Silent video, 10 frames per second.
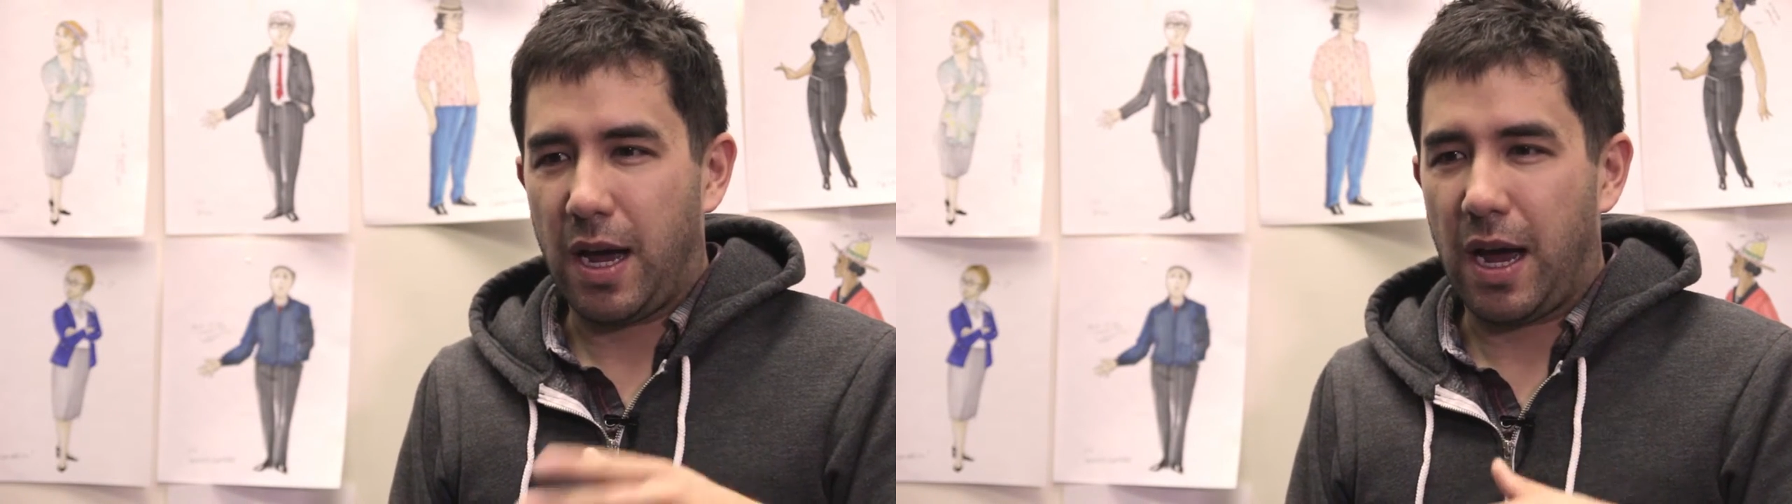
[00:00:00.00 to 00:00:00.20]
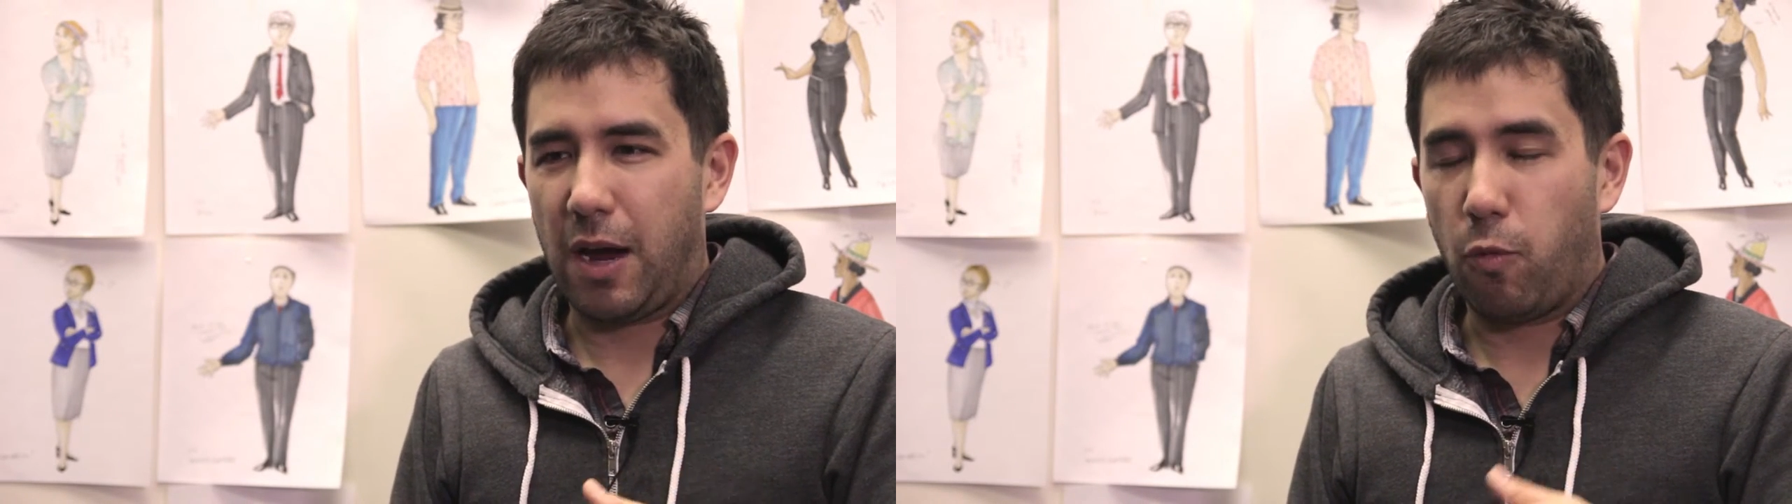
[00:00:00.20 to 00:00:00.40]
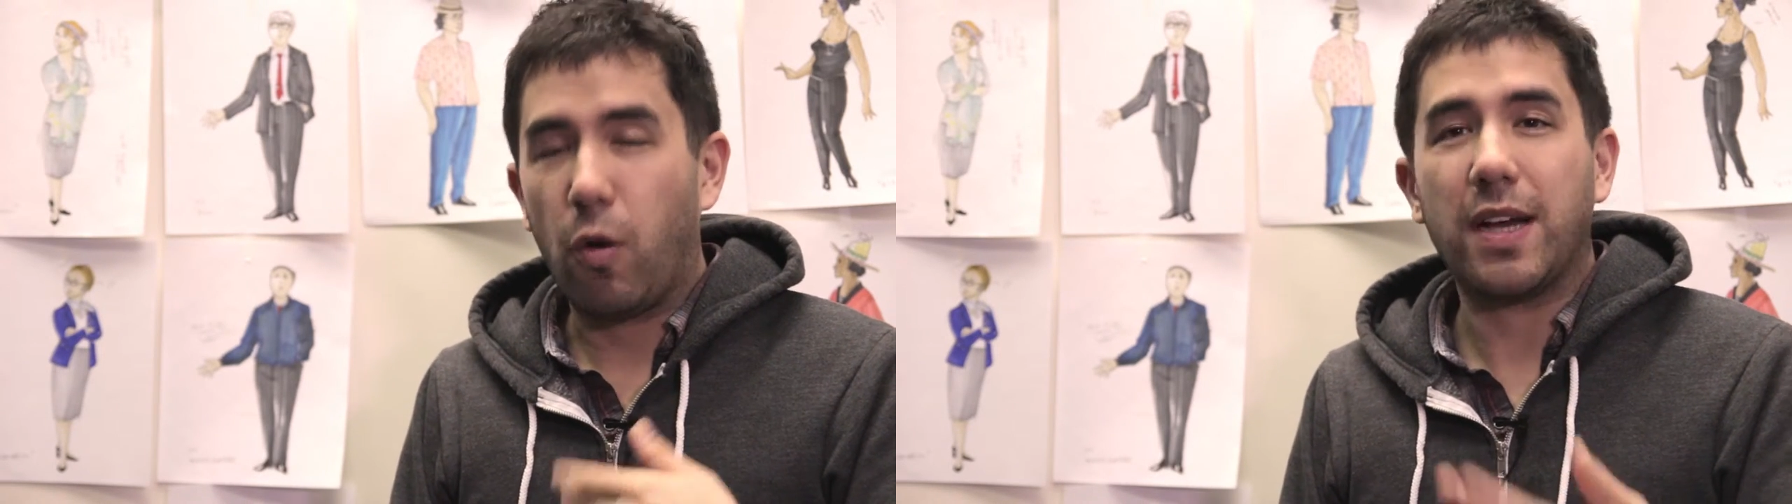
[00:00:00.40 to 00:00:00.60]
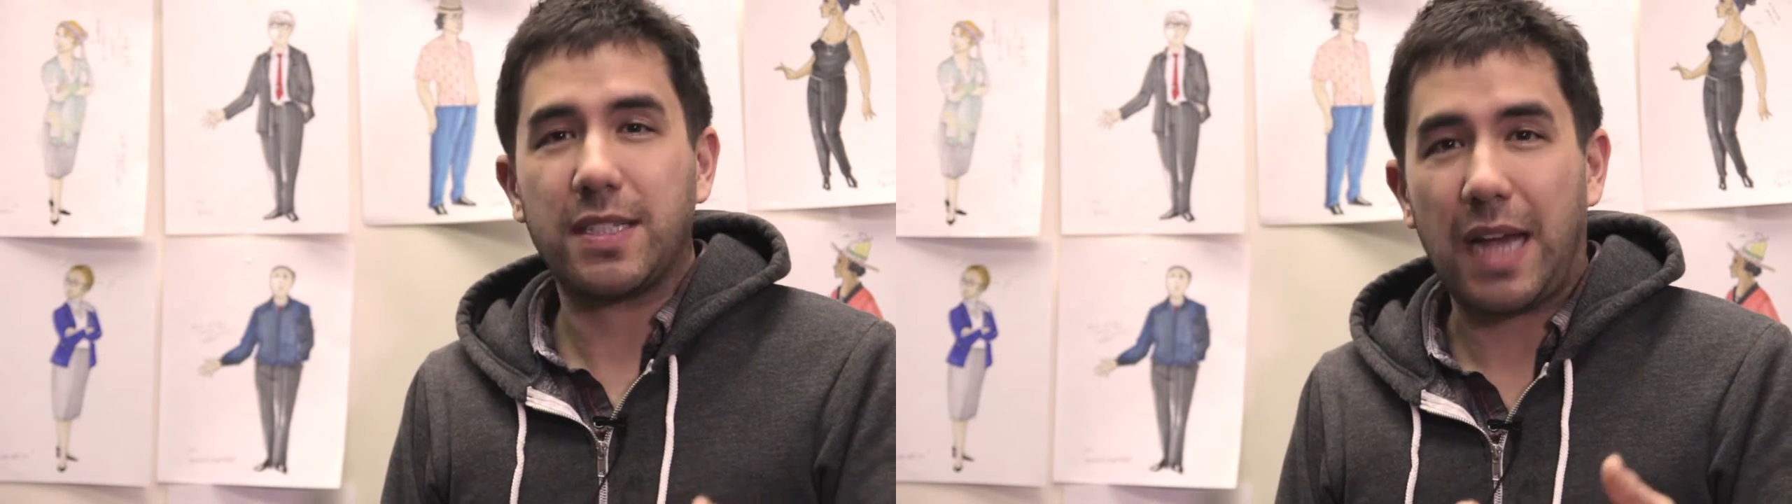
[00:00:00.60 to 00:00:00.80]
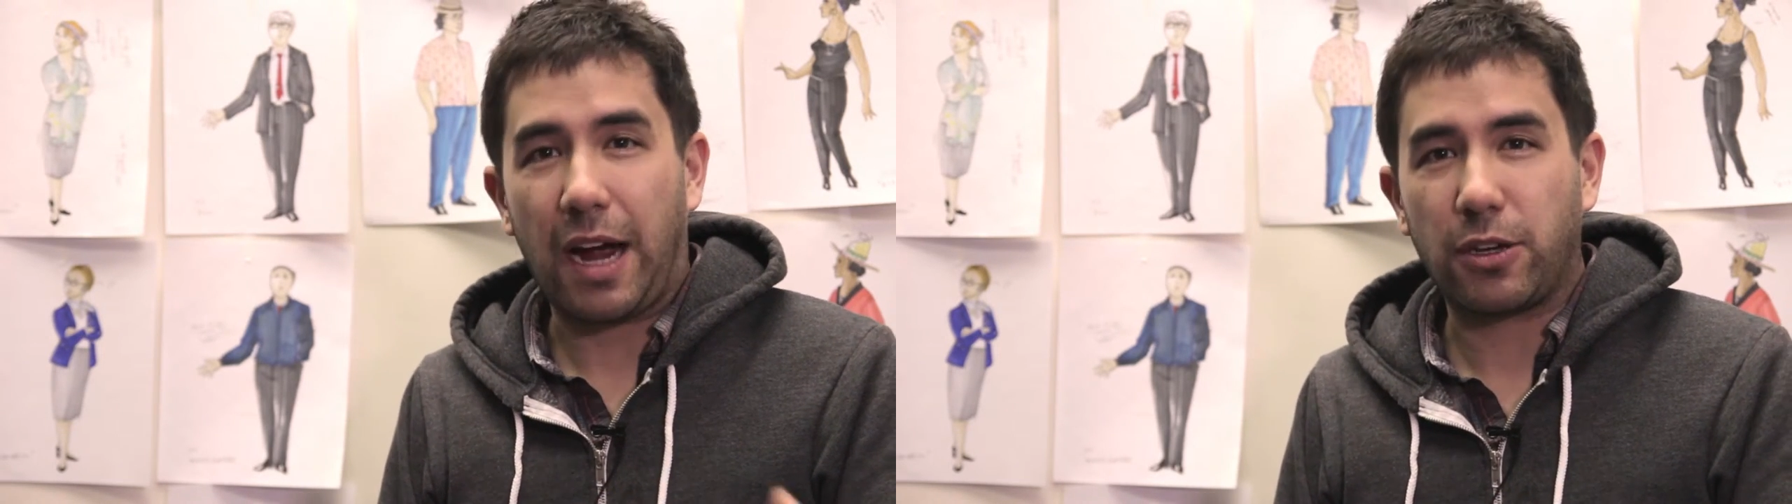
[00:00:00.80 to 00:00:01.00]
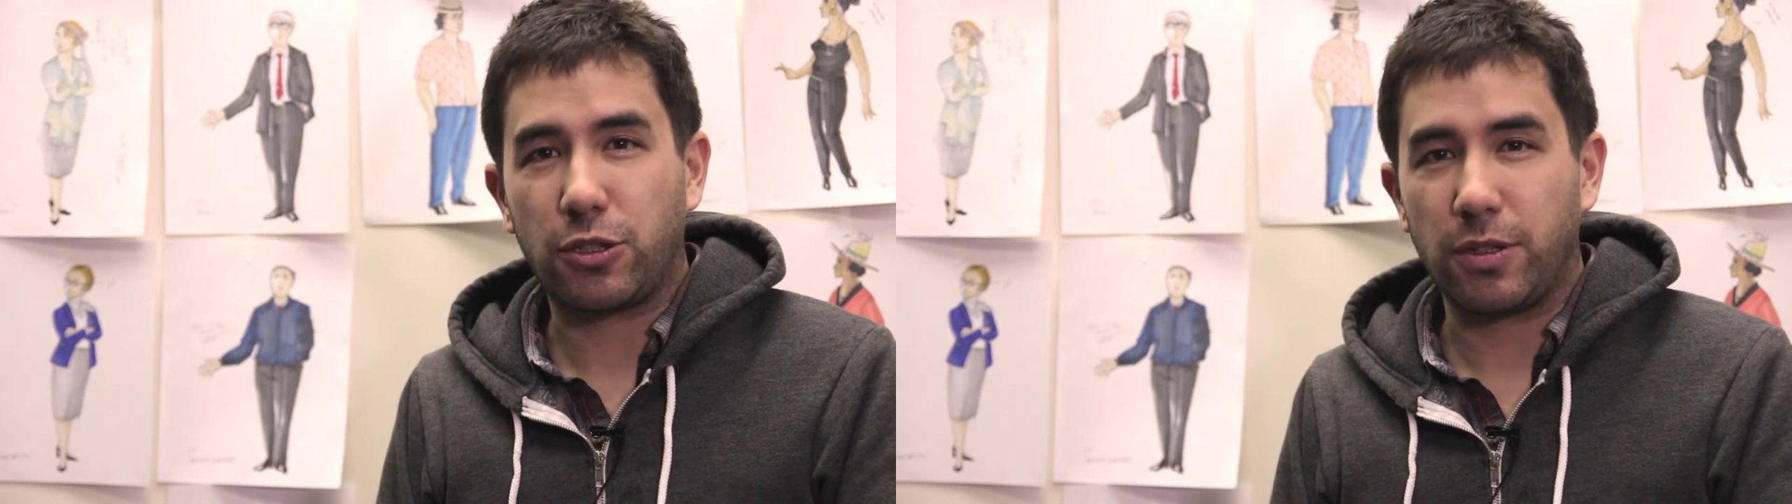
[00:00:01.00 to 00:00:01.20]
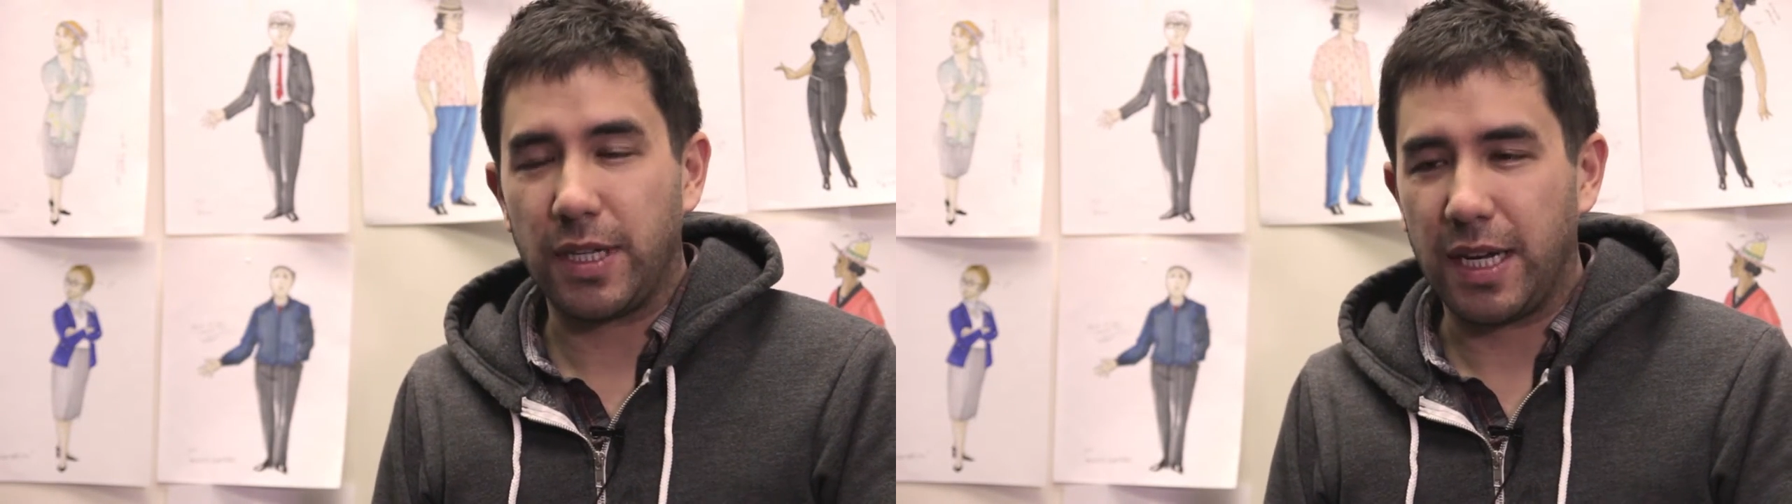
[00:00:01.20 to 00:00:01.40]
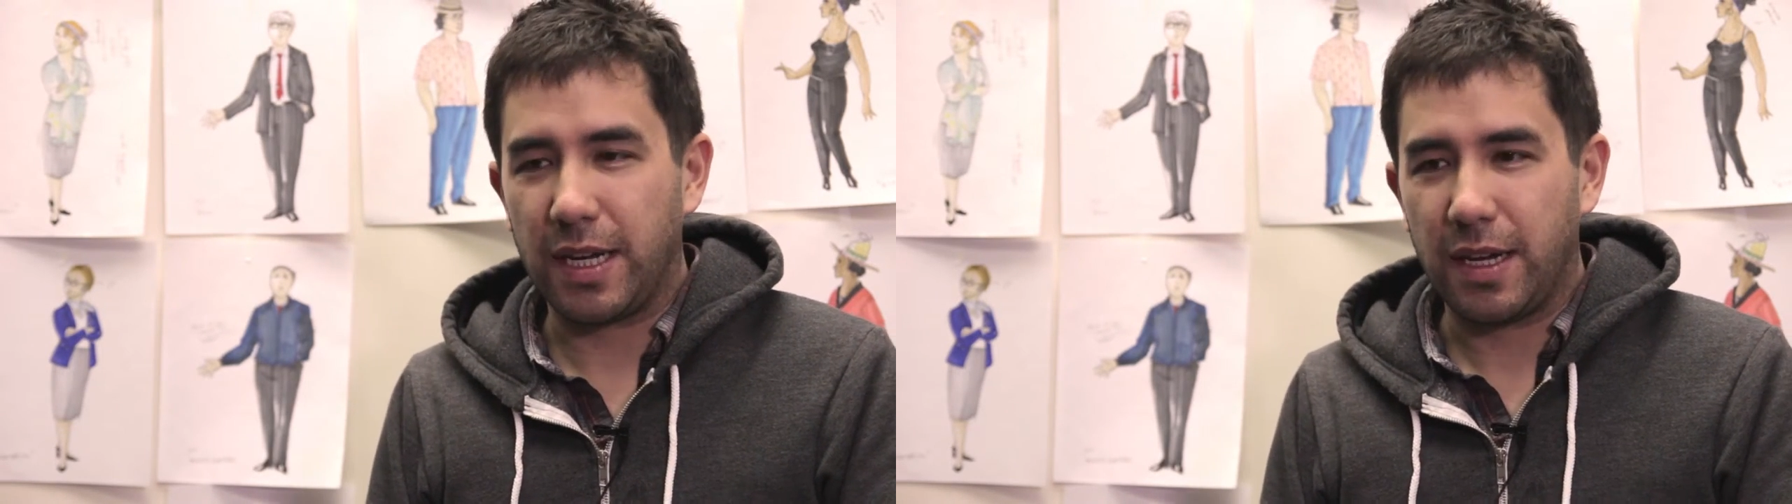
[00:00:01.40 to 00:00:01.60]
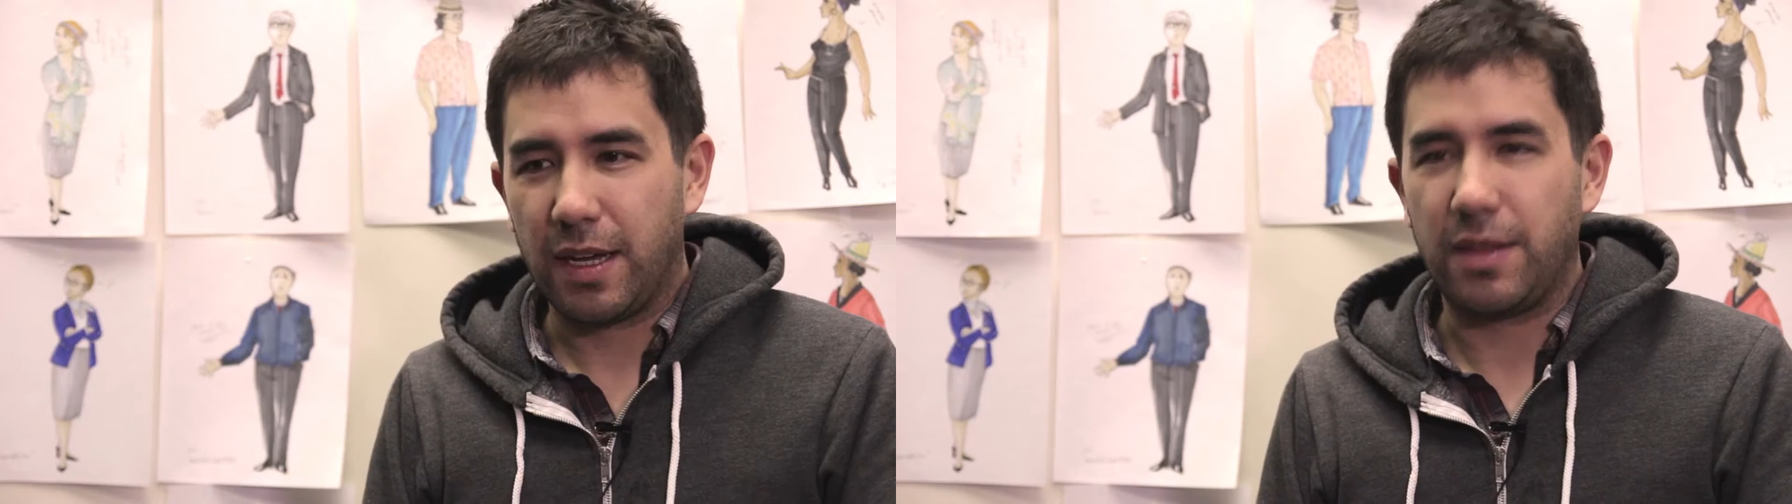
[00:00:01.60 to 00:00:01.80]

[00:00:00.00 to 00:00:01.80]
was actually